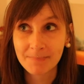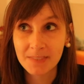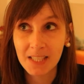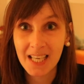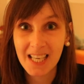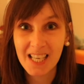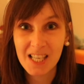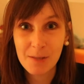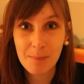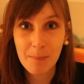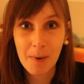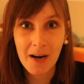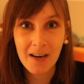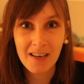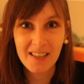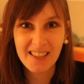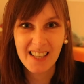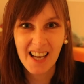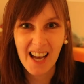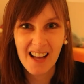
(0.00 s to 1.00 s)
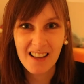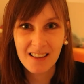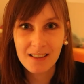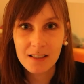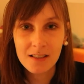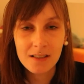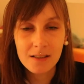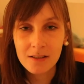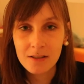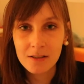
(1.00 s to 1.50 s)
expired
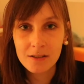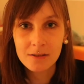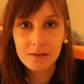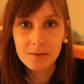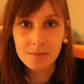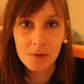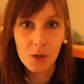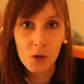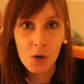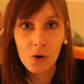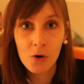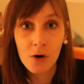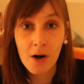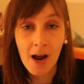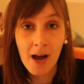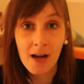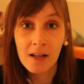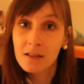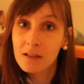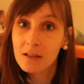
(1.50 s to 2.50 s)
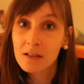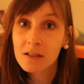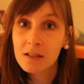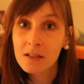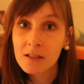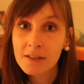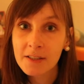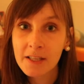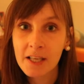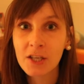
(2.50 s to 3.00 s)
alcohol or
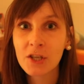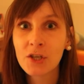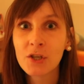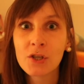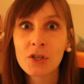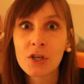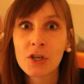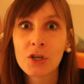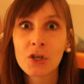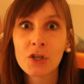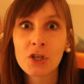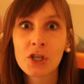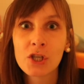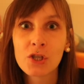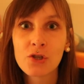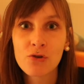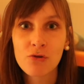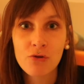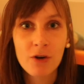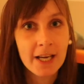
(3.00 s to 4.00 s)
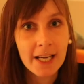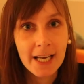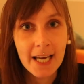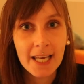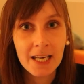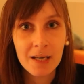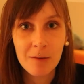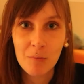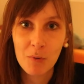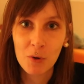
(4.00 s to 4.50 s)
alcohol that you're not gonna drink
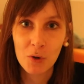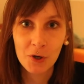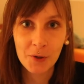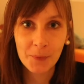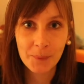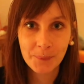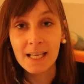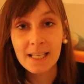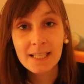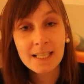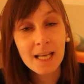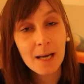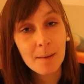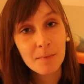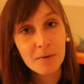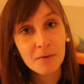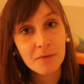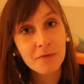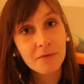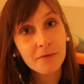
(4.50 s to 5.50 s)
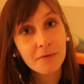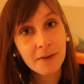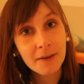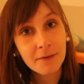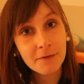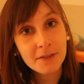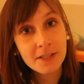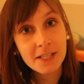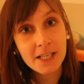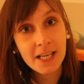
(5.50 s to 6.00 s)
anymore. Number
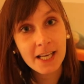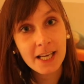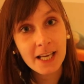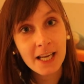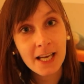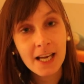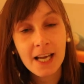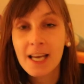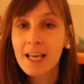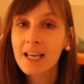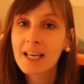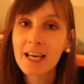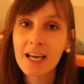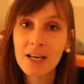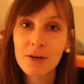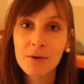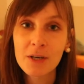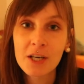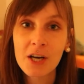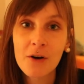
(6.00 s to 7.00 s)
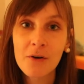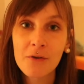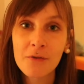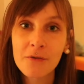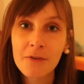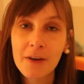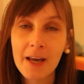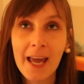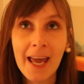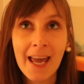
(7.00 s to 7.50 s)
50, get rid of
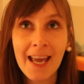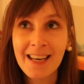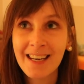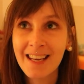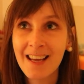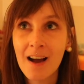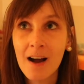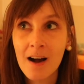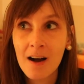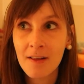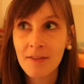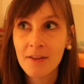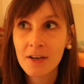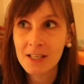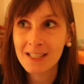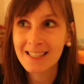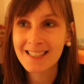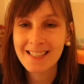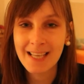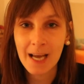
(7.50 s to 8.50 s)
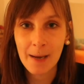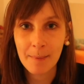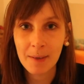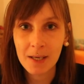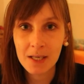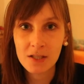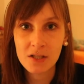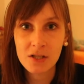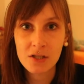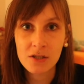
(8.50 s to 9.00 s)
any other
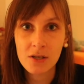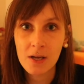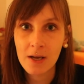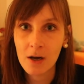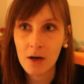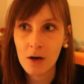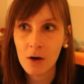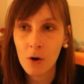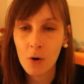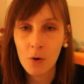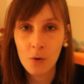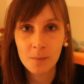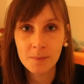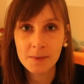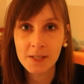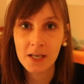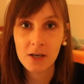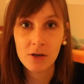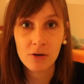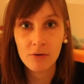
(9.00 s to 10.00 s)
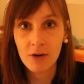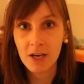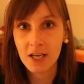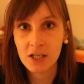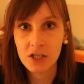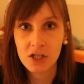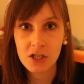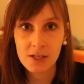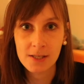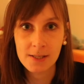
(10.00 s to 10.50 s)
damaged home
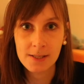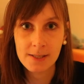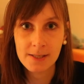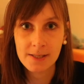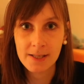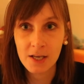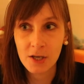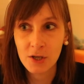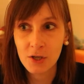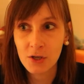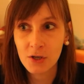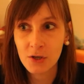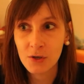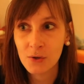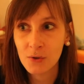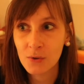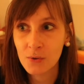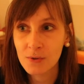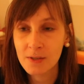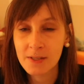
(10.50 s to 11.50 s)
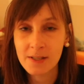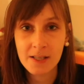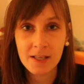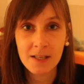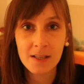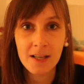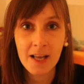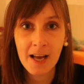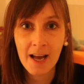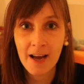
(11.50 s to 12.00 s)
decorations that you
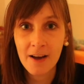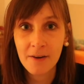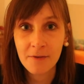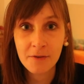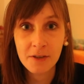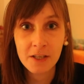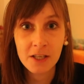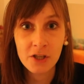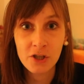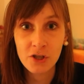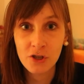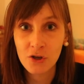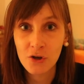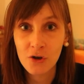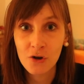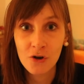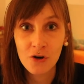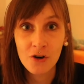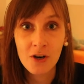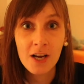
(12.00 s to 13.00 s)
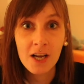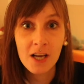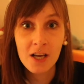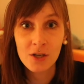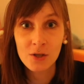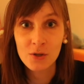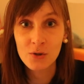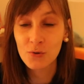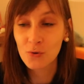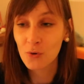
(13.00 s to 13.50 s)
still have in your
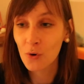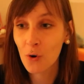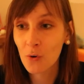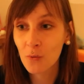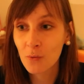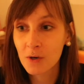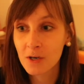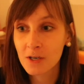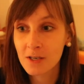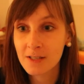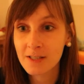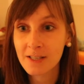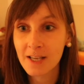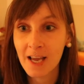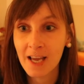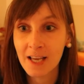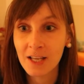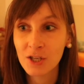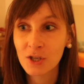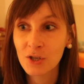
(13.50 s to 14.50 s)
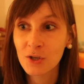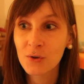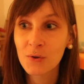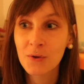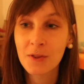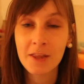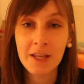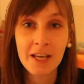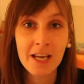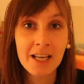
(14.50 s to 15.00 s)
drawers and
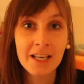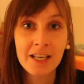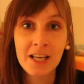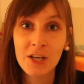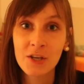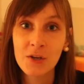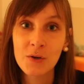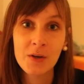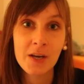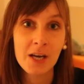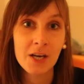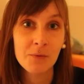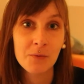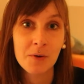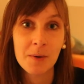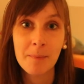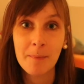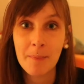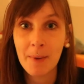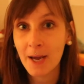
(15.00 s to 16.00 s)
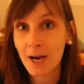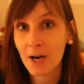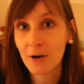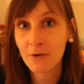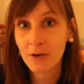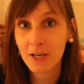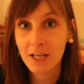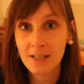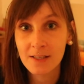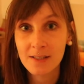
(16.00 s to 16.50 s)
you think that you can repair
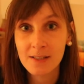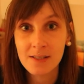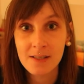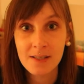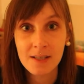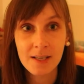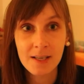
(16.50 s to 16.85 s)
it.